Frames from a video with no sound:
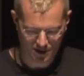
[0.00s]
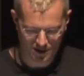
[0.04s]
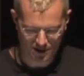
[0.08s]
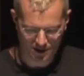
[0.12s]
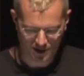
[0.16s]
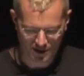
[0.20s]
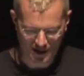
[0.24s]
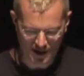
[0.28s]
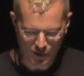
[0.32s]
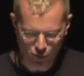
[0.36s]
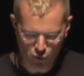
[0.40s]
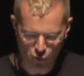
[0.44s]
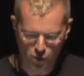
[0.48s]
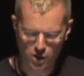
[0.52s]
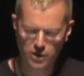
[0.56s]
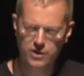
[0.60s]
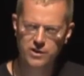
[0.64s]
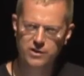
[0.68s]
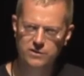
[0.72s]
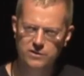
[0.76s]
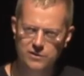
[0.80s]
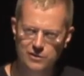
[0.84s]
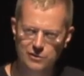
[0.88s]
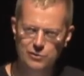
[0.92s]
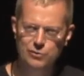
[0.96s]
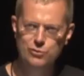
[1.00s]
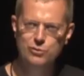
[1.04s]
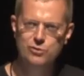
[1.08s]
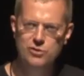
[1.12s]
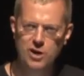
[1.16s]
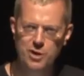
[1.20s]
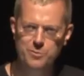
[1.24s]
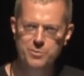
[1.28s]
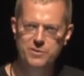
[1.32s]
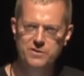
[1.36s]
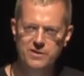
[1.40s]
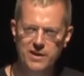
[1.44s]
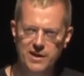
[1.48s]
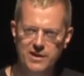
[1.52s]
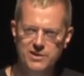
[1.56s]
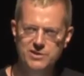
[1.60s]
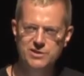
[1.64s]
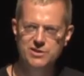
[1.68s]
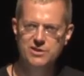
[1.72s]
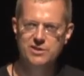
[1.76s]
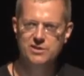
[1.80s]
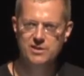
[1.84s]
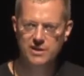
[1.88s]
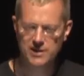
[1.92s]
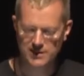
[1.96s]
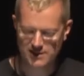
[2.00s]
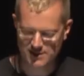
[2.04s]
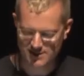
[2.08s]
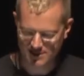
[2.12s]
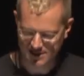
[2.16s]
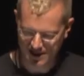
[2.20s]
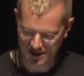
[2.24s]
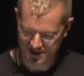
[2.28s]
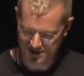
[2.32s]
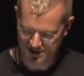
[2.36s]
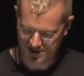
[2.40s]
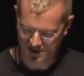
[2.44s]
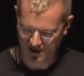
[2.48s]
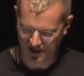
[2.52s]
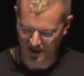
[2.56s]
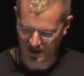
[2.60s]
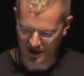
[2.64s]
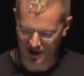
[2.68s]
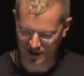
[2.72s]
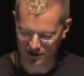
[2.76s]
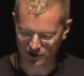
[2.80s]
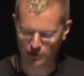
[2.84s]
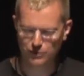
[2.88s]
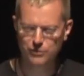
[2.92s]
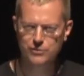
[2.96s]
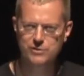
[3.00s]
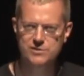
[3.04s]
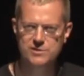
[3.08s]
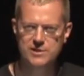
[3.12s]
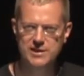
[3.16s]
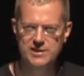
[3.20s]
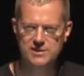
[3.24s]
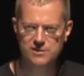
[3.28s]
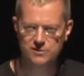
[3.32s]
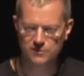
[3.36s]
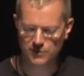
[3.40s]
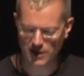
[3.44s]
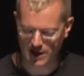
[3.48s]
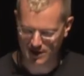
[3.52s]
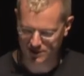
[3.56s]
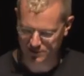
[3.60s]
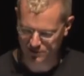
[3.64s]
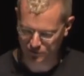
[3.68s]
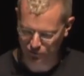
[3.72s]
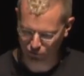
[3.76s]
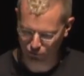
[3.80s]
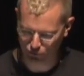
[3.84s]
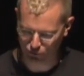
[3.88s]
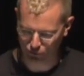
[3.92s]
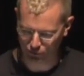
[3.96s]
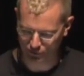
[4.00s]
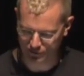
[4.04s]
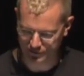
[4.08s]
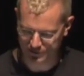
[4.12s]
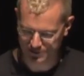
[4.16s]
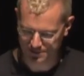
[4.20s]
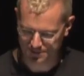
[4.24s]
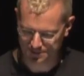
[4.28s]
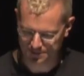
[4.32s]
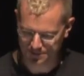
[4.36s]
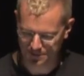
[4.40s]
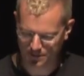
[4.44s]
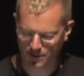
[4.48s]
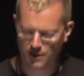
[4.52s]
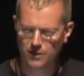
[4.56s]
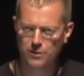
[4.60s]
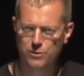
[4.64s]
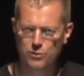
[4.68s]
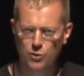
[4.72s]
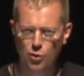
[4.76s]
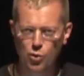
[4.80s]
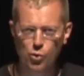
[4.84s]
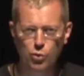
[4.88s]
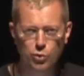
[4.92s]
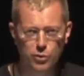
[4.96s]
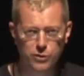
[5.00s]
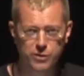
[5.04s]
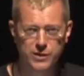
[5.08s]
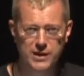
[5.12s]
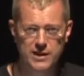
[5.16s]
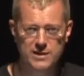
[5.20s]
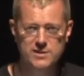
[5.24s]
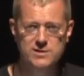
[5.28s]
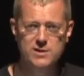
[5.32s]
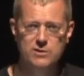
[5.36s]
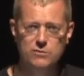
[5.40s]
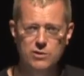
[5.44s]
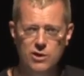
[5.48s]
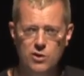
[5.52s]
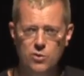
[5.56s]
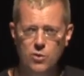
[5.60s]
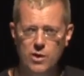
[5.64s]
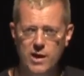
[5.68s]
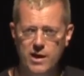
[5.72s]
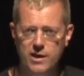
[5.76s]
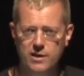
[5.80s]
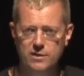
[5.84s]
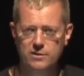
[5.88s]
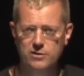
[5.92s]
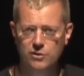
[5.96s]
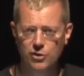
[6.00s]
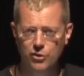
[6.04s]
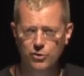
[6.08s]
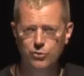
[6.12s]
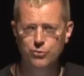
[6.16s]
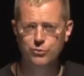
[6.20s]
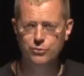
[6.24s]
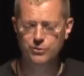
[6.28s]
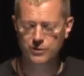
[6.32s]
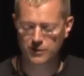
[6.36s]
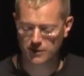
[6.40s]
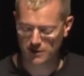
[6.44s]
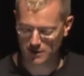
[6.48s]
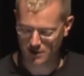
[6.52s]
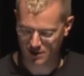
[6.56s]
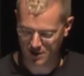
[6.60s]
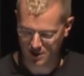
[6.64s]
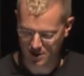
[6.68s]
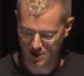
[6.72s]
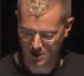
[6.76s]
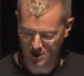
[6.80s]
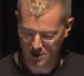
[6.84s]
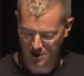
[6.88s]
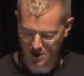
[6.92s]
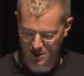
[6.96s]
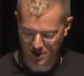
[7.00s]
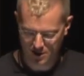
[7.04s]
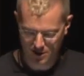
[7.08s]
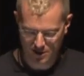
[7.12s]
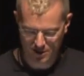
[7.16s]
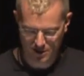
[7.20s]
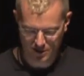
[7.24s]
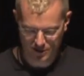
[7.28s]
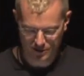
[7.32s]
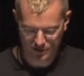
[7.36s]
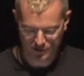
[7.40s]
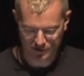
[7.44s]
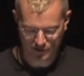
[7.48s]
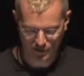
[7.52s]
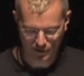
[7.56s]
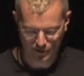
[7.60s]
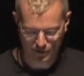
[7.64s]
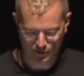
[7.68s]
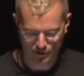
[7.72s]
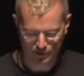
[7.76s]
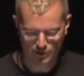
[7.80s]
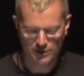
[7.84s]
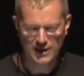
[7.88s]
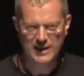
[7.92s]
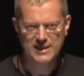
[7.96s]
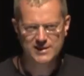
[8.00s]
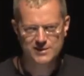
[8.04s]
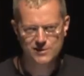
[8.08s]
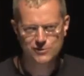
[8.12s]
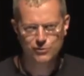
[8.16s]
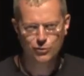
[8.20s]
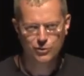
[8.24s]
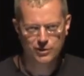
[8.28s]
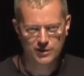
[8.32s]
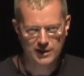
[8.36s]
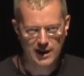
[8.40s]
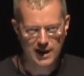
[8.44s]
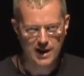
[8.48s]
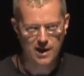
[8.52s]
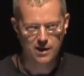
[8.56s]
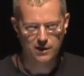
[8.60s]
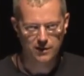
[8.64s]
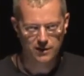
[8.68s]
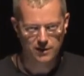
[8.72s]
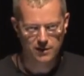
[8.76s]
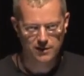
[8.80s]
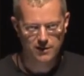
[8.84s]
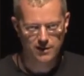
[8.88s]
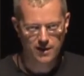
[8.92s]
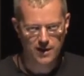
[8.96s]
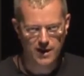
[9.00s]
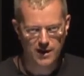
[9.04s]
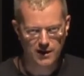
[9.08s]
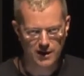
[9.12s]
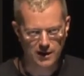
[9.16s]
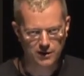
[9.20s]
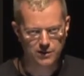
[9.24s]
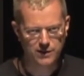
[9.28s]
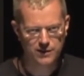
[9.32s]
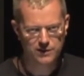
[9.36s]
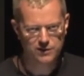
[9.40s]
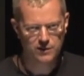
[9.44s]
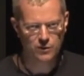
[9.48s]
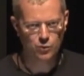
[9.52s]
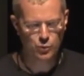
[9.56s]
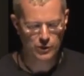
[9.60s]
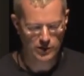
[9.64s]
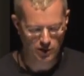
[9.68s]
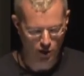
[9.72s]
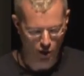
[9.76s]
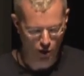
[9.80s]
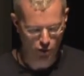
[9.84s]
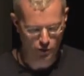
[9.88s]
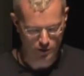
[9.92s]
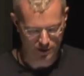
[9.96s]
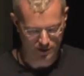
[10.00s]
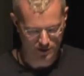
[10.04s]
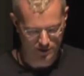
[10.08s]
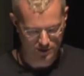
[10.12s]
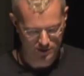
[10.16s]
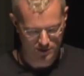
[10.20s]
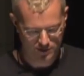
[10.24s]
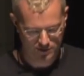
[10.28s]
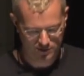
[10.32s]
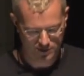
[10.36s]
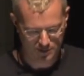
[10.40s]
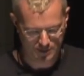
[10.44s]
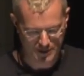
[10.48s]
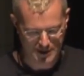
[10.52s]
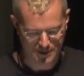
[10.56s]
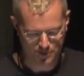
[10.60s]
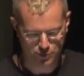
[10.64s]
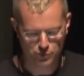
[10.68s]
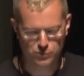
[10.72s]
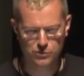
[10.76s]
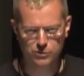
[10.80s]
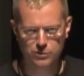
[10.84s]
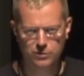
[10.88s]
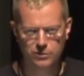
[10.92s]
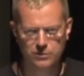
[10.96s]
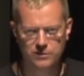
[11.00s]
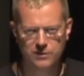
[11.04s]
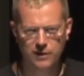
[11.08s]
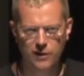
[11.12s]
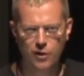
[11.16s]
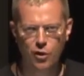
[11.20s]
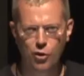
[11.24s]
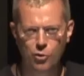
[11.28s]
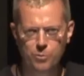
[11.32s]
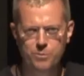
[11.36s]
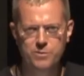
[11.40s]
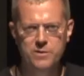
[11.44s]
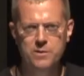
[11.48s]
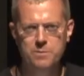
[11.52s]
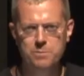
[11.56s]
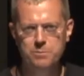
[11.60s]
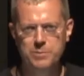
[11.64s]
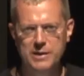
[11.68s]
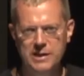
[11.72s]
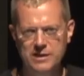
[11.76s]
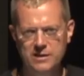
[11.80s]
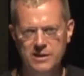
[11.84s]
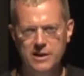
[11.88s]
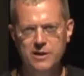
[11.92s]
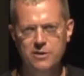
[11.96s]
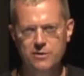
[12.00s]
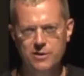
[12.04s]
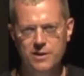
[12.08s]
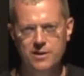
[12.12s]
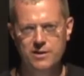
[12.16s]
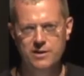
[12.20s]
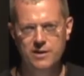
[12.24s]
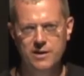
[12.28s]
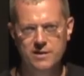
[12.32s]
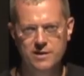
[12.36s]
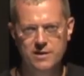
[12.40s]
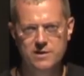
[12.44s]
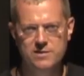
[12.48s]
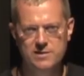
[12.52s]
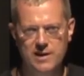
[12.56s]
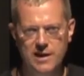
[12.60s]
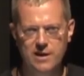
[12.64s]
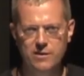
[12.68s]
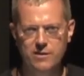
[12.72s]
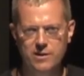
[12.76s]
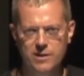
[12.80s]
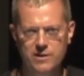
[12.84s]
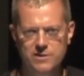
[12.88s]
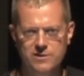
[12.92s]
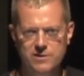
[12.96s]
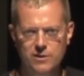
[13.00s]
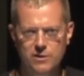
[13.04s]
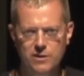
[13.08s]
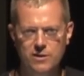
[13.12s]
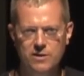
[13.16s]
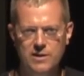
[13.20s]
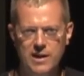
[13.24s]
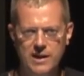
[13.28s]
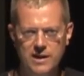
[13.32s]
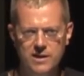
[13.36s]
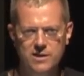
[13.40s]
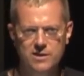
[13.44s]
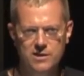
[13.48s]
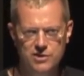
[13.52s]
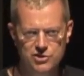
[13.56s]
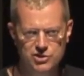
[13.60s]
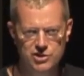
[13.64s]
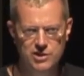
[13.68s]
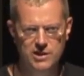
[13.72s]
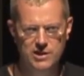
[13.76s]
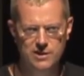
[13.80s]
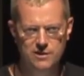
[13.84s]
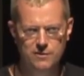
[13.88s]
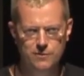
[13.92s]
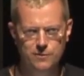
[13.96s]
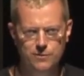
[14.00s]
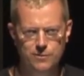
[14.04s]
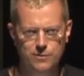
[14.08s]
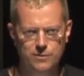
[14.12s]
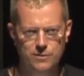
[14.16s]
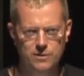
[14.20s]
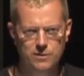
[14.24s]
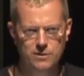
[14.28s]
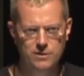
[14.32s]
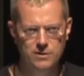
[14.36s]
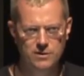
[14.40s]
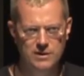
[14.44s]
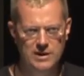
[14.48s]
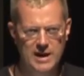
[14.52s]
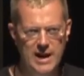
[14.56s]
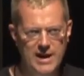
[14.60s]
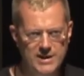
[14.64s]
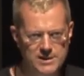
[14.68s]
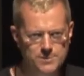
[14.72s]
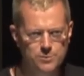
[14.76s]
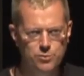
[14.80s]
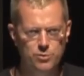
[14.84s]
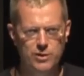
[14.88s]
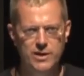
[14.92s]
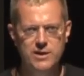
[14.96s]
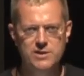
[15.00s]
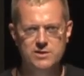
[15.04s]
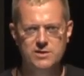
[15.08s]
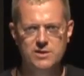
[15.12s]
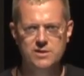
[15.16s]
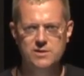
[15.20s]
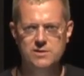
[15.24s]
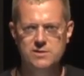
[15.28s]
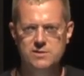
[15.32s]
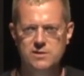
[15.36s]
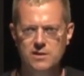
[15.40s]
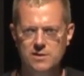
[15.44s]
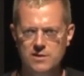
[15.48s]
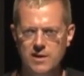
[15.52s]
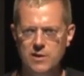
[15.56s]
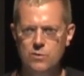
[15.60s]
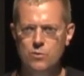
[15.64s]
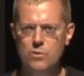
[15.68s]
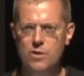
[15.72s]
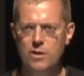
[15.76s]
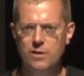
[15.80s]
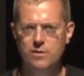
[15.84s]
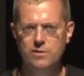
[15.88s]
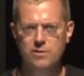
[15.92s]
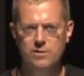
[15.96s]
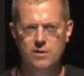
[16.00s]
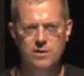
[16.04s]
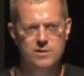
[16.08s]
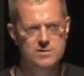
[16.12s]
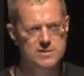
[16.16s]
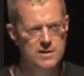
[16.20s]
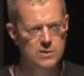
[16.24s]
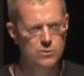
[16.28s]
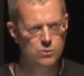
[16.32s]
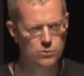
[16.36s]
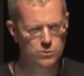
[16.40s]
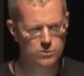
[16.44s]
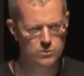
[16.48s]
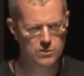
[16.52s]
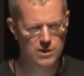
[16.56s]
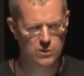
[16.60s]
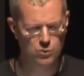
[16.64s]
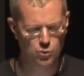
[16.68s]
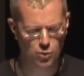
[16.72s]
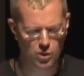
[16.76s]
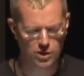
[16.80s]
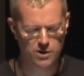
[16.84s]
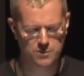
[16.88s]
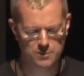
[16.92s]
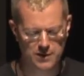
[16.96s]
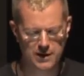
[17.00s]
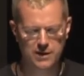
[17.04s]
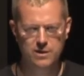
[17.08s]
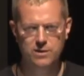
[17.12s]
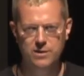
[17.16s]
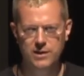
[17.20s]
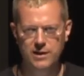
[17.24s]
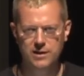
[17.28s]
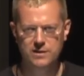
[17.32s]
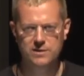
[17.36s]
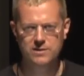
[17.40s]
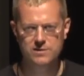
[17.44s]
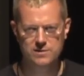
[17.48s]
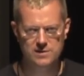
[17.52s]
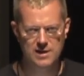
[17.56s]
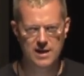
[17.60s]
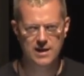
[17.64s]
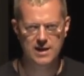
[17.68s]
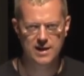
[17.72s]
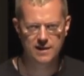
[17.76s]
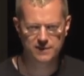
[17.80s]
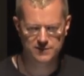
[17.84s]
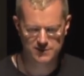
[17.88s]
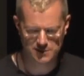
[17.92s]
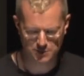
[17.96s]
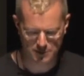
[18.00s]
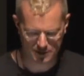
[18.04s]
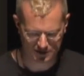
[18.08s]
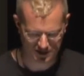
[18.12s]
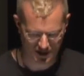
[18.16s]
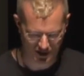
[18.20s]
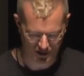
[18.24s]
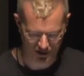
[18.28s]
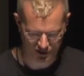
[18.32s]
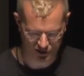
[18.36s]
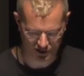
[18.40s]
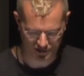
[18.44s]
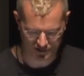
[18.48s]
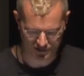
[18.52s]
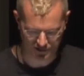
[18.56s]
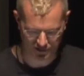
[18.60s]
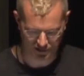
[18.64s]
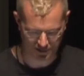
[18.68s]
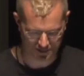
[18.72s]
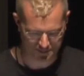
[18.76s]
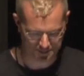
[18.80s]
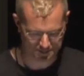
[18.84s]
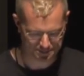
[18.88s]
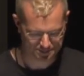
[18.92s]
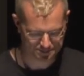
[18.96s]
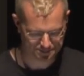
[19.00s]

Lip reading: They wanted to do computation and sensing and use these advanced tools, all things that required code. So they sought it out. And I think that we owe it to people to help them be literate in this area so that they can achieve the aspirations that they want, because they want to make things that have some intelligence to them.